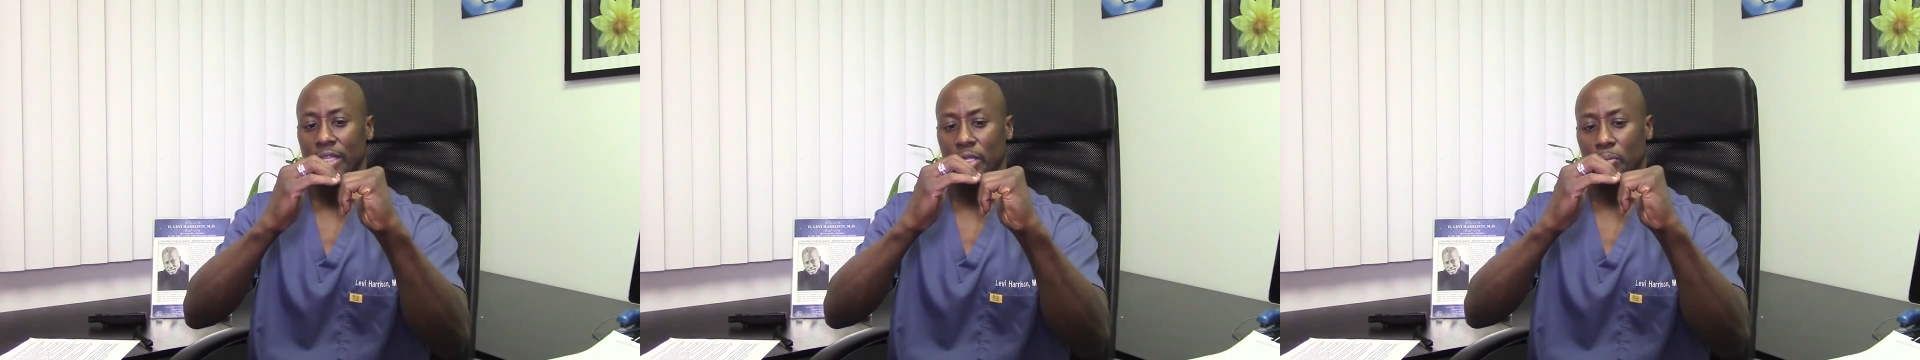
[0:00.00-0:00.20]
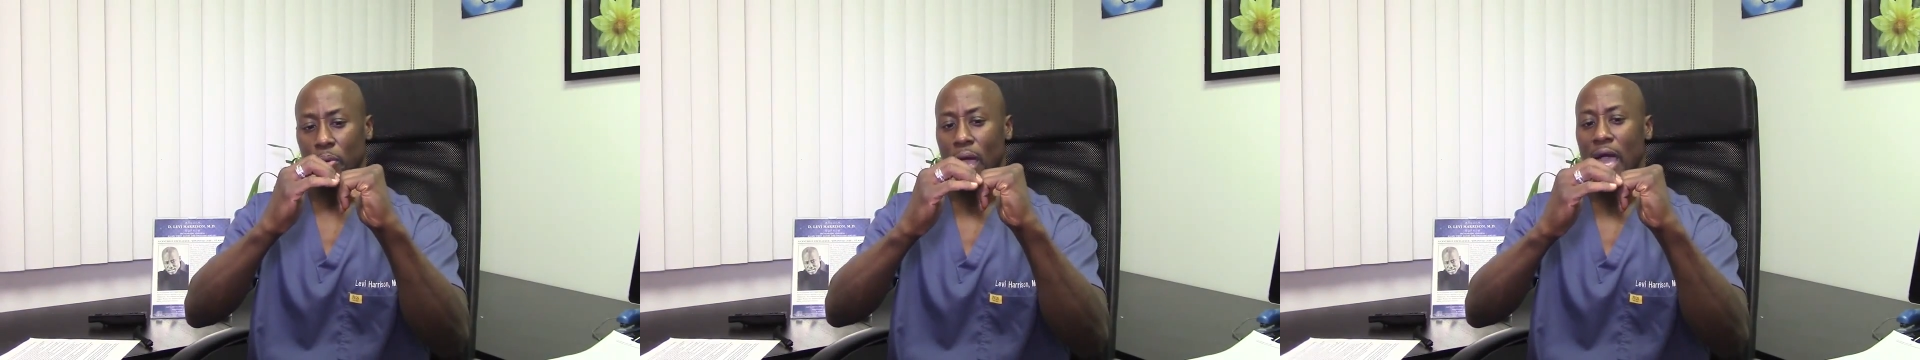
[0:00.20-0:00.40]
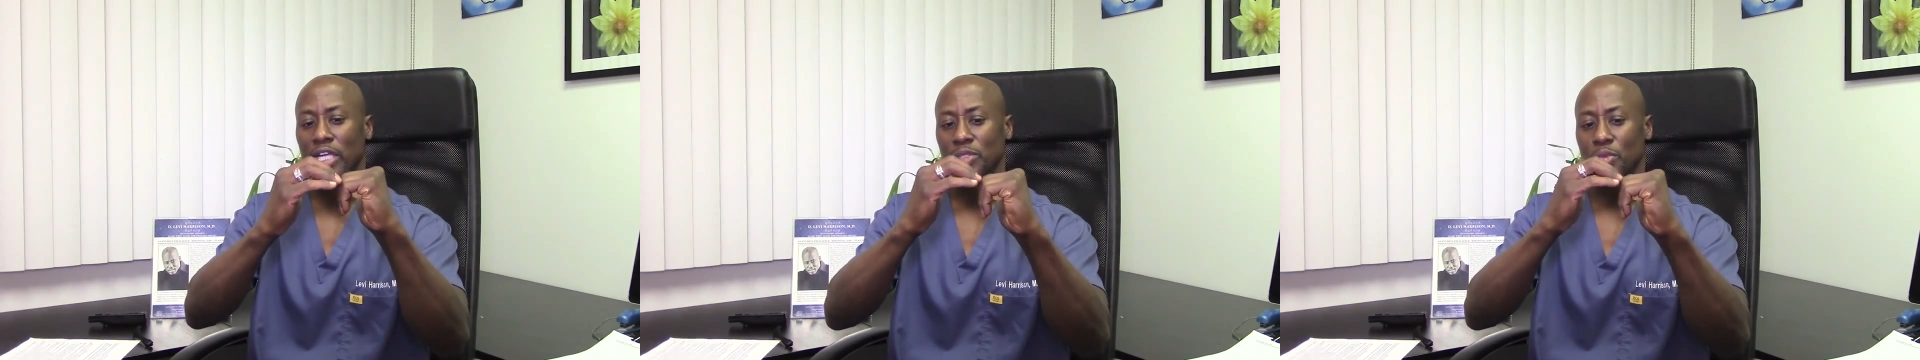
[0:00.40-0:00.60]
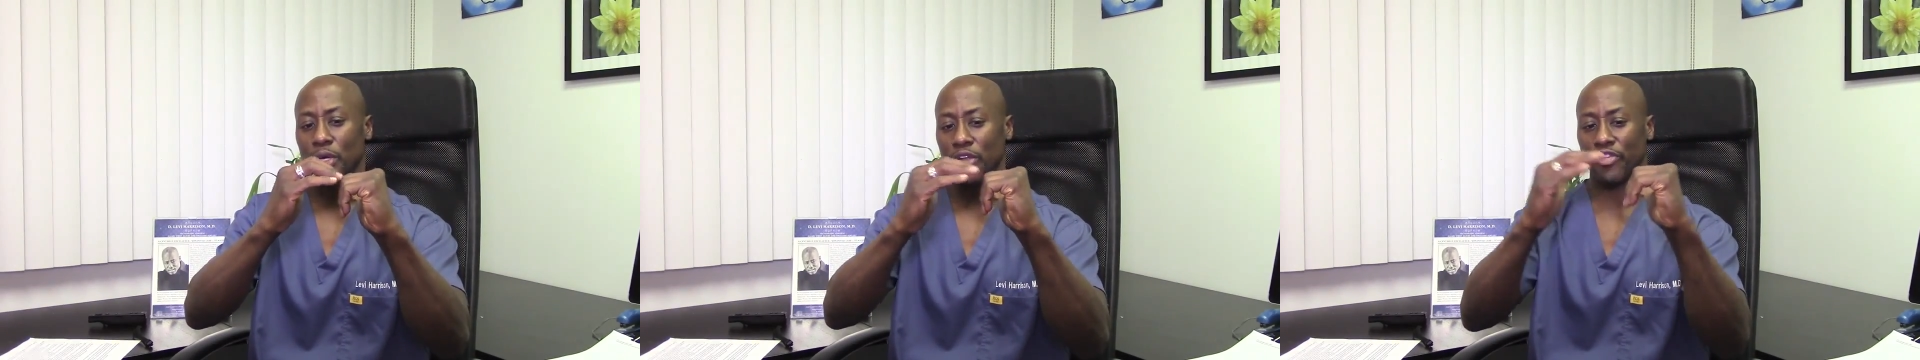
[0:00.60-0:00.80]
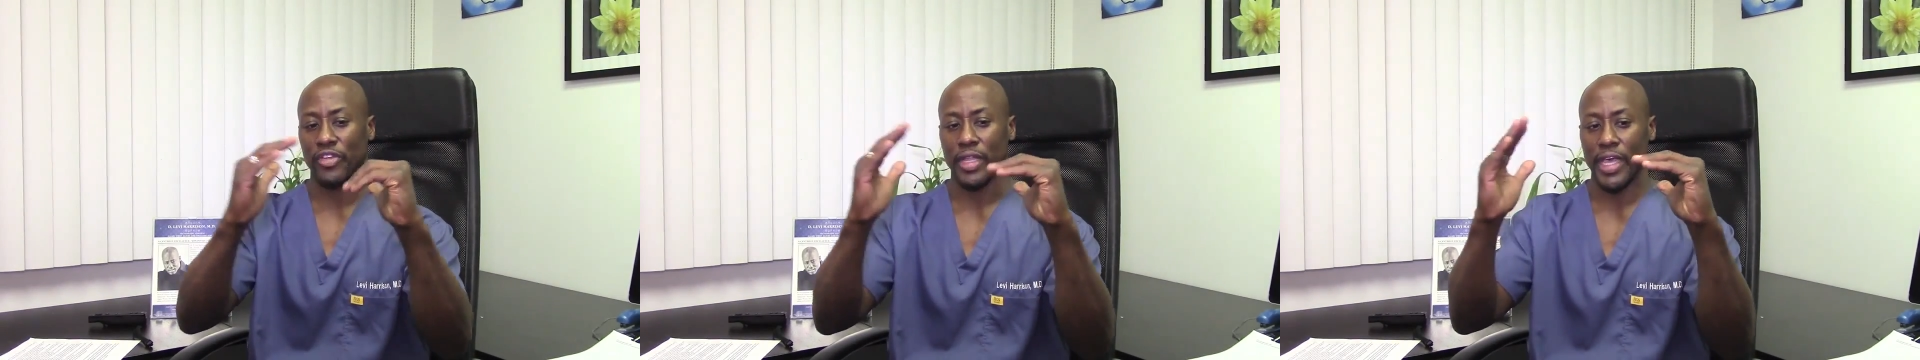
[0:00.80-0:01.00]
the
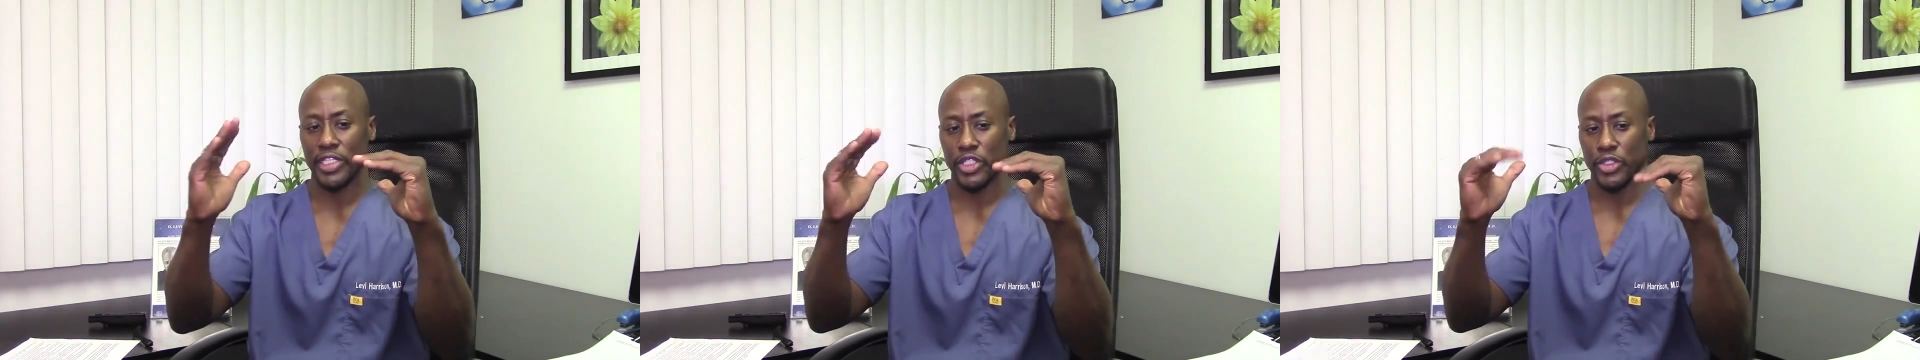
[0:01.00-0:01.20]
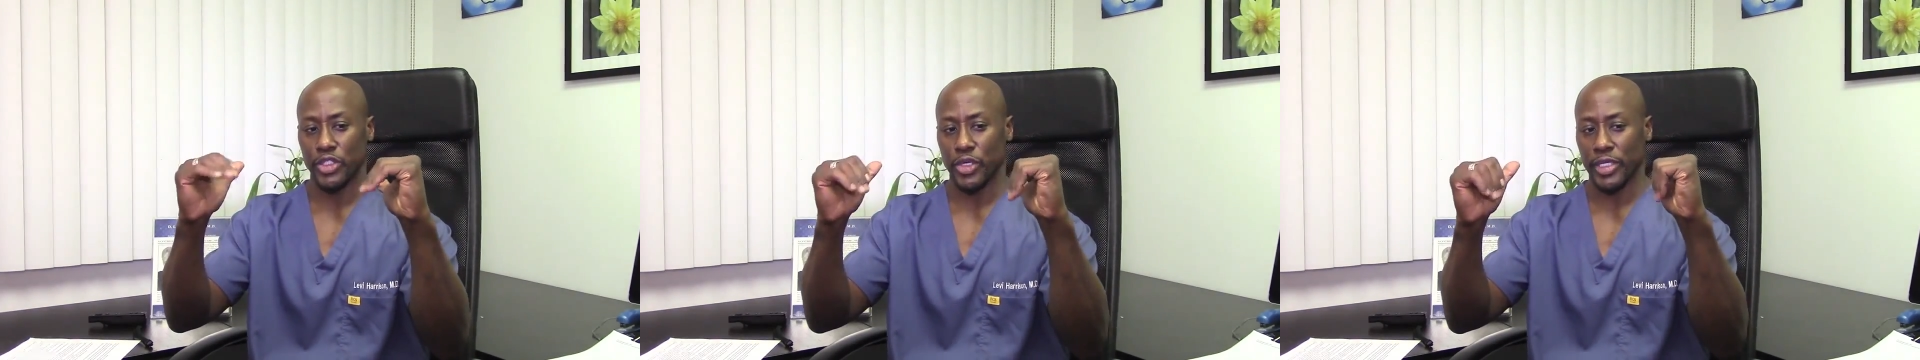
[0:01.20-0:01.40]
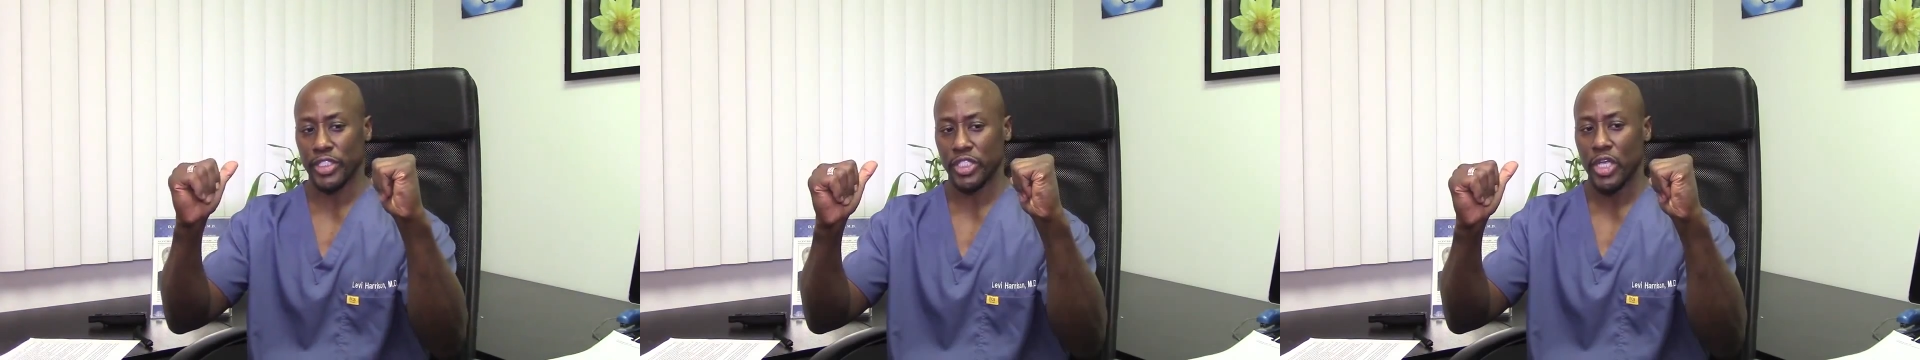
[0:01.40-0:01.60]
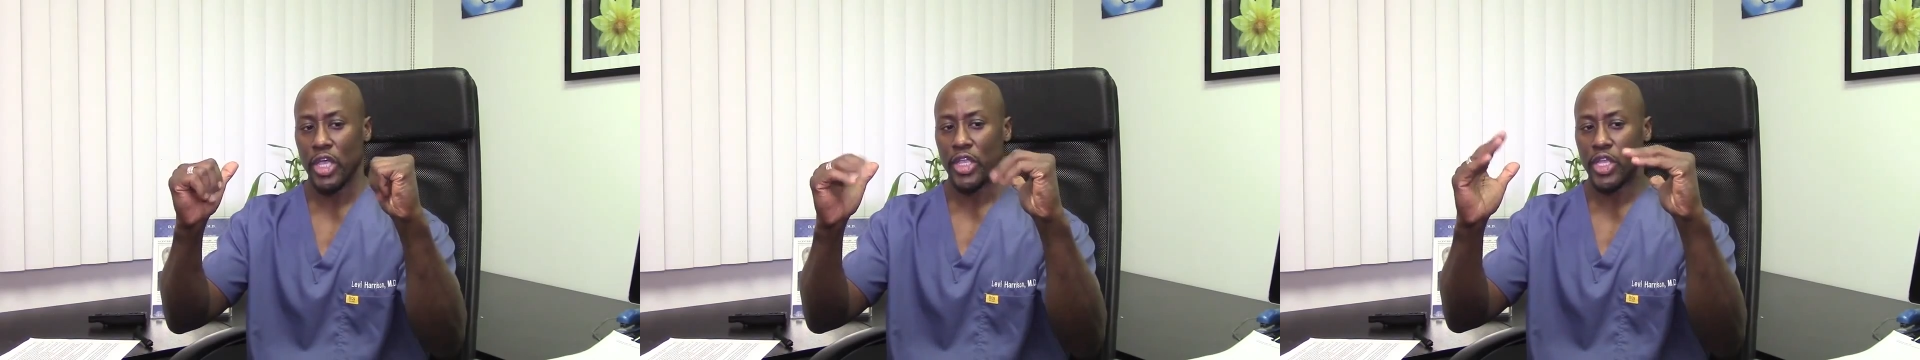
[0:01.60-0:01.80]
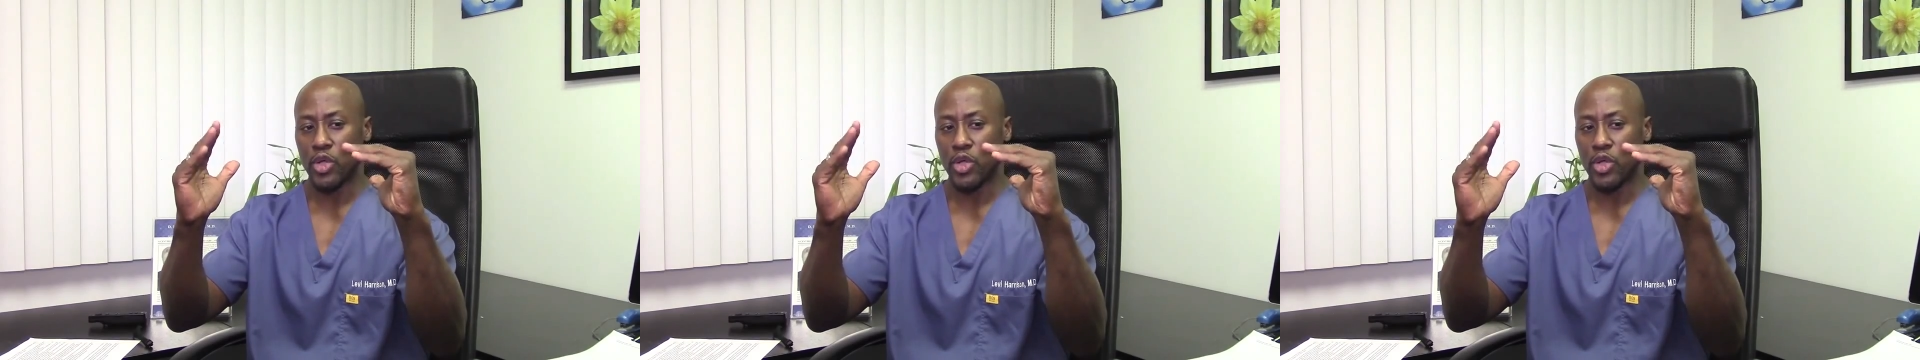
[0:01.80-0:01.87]
proximal interphalangeal joints.